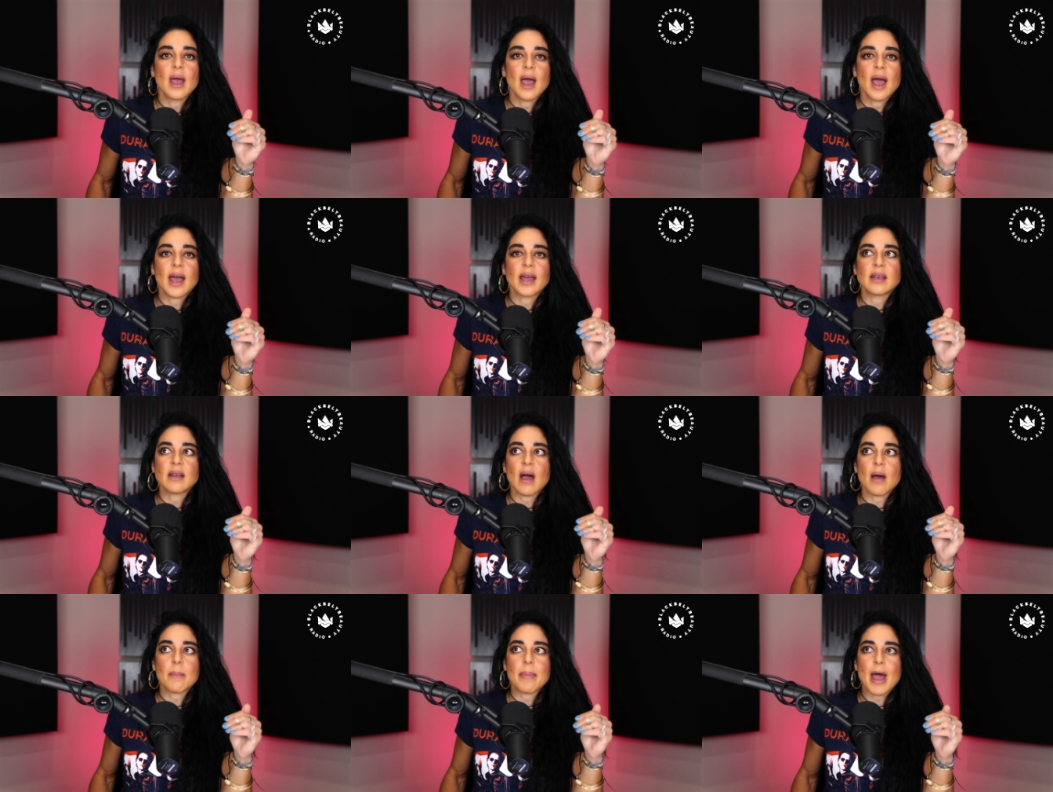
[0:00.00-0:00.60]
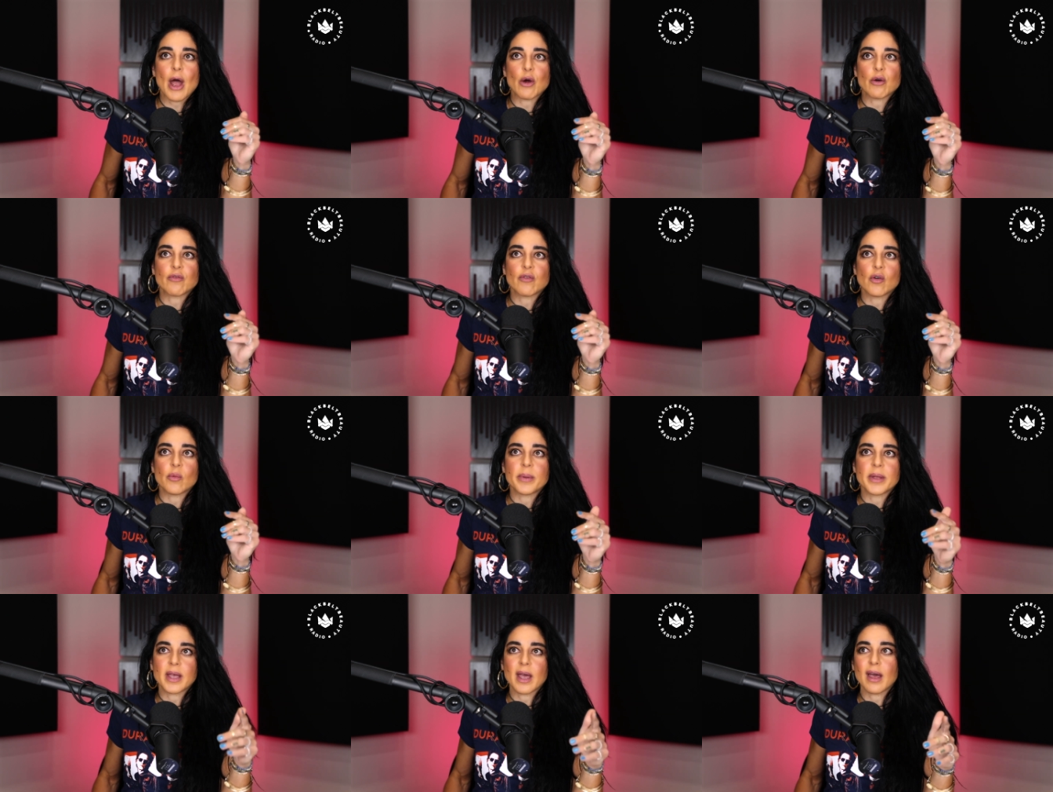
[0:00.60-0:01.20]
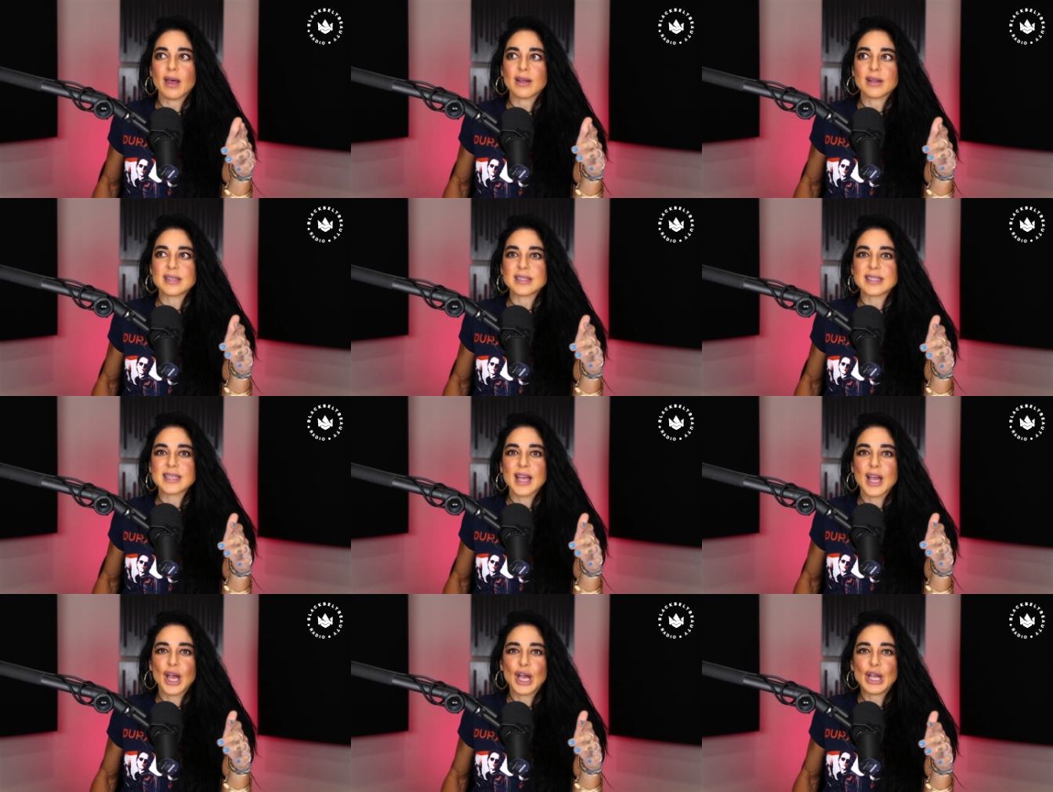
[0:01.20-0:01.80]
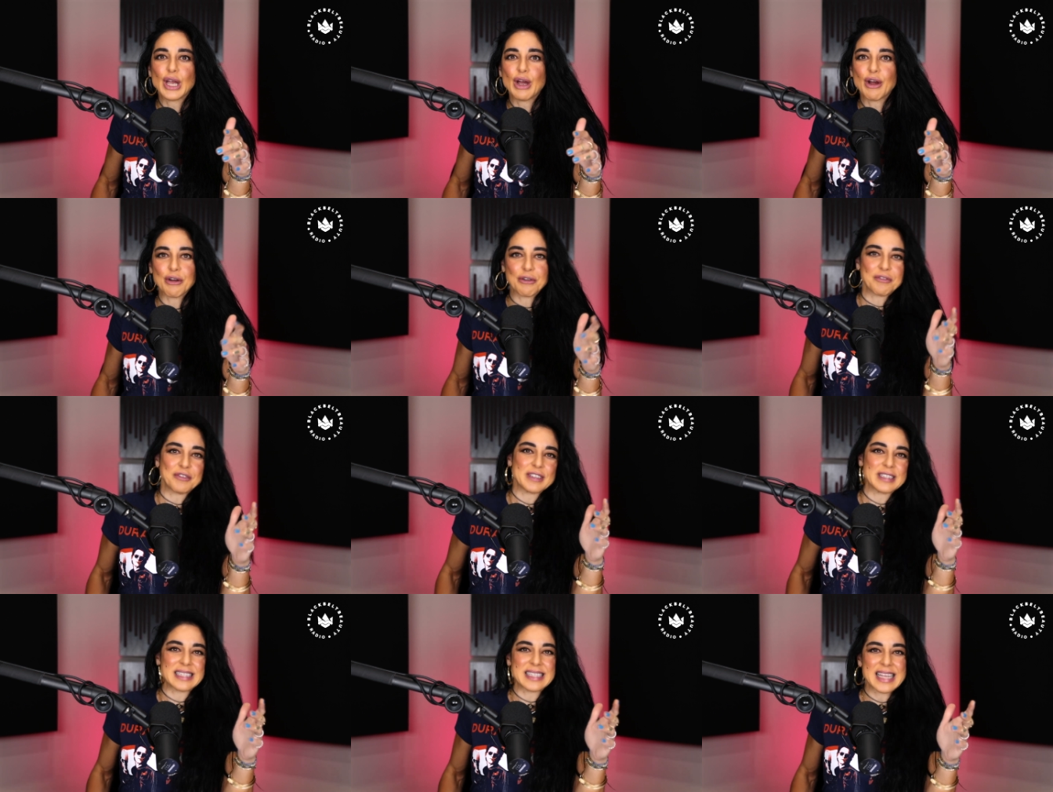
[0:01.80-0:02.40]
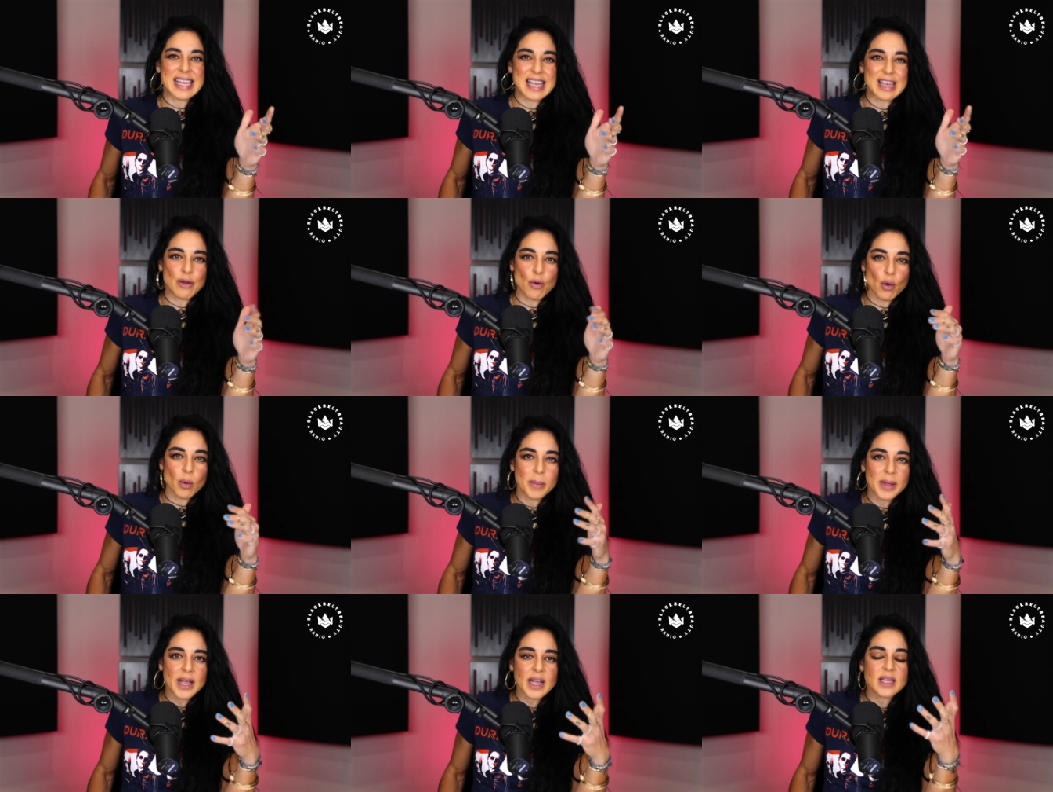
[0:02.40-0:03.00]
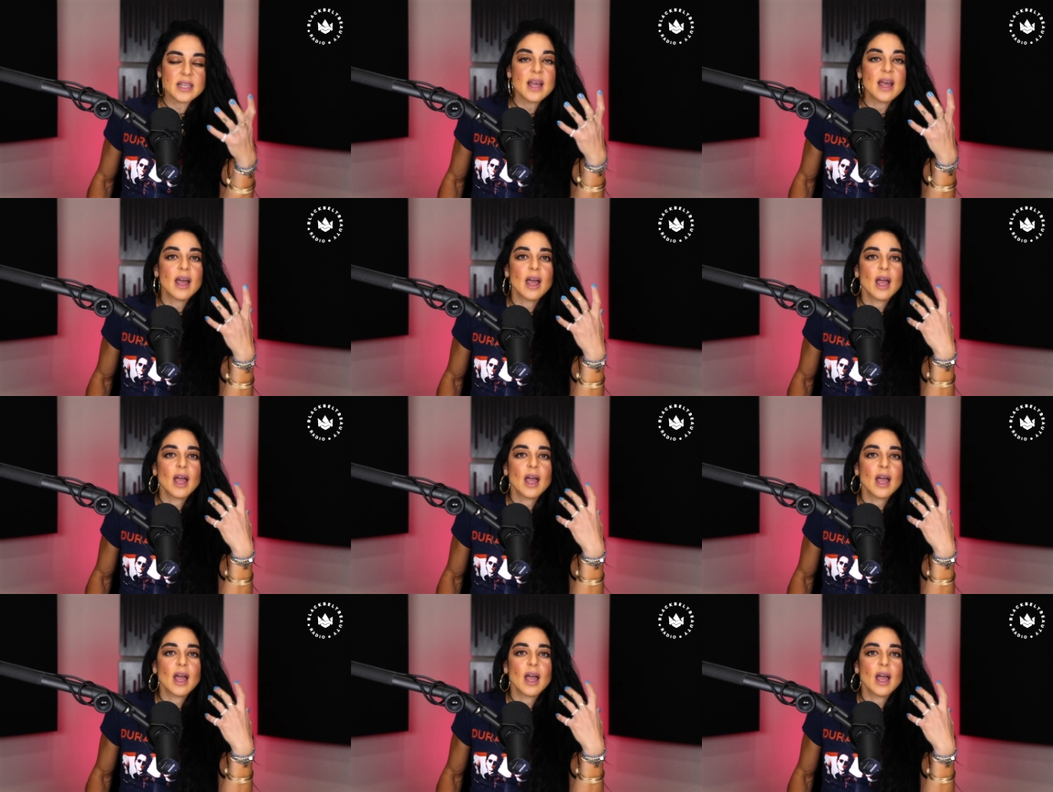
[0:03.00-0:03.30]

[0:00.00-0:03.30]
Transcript: and not powerful because her physique or because